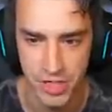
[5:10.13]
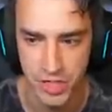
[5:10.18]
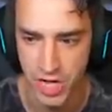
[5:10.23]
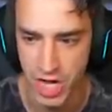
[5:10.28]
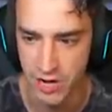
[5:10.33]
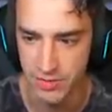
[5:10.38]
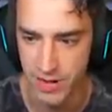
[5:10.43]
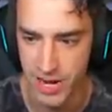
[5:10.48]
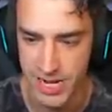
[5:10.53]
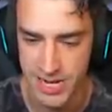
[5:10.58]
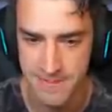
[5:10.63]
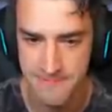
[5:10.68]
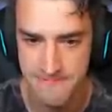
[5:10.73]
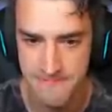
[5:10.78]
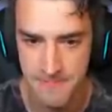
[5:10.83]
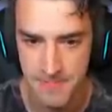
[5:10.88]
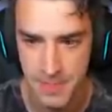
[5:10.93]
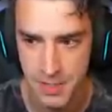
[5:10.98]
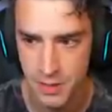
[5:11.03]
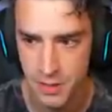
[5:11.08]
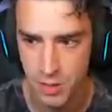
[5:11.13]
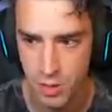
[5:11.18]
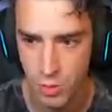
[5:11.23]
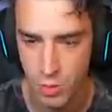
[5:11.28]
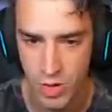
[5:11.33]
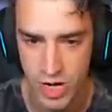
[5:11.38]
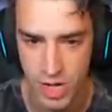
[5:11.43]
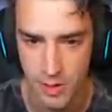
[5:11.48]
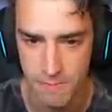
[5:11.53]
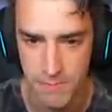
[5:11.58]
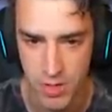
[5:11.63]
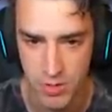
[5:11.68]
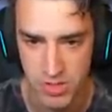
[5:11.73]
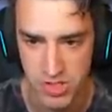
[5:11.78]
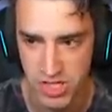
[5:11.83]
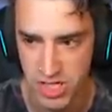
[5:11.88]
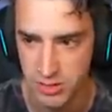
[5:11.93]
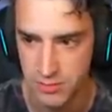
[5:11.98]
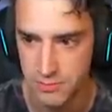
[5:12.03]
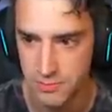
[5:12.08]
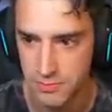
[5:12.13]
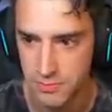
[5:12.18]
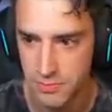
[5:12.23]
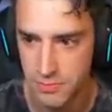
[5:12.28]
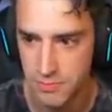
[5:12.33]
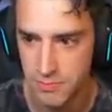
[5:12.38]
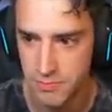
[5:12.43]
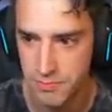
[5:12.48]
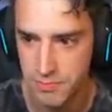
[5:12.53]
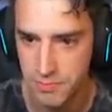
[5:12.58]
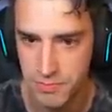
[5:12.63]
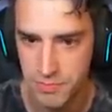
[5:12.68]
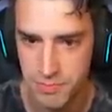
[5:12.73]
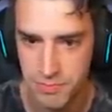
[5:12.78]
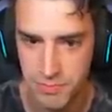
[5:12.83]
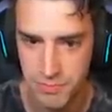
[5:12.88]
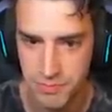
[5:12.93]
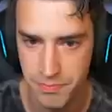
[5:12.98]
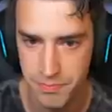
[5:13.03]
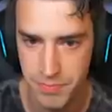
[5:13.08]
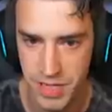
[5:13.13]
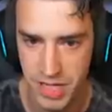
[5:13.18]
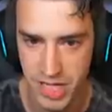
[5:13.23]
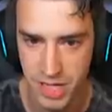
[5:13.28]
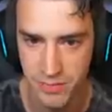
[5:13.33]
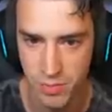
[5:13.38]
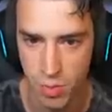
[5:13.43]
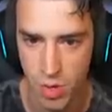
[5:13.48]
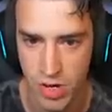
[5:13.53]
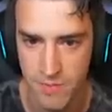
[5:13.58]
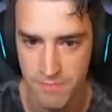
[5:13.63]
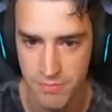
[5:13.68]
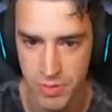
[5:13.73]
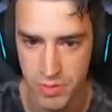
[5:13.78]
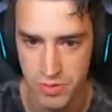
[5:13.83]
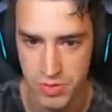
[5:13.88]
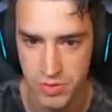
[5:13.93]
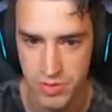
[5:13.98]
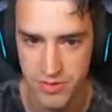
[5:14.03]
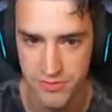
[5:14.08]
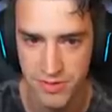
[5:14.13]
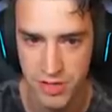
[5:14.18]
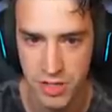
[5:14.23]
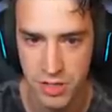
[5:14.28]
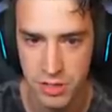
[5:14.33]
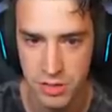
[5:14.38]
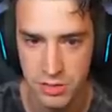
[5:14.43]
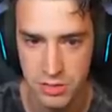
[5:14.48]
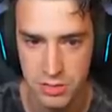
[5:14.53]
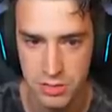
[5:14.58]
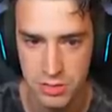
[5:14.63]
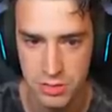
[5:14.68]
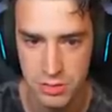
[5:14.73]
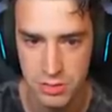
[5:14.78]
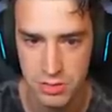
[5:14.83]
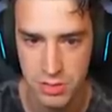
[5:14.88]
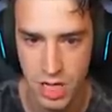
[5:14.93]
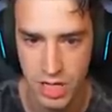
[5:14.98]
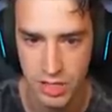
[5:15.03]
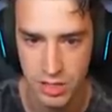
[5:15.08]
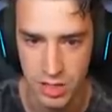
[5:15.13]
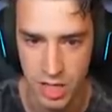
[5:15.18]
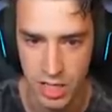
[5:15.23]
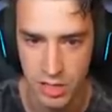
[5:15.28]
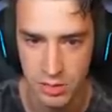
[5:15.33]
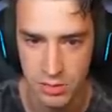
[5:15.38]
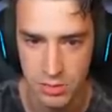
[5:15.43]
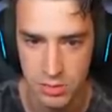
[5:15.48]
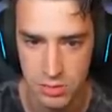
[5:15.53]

You're not ready. We are boosting. Pick up one boost refill. I can do that.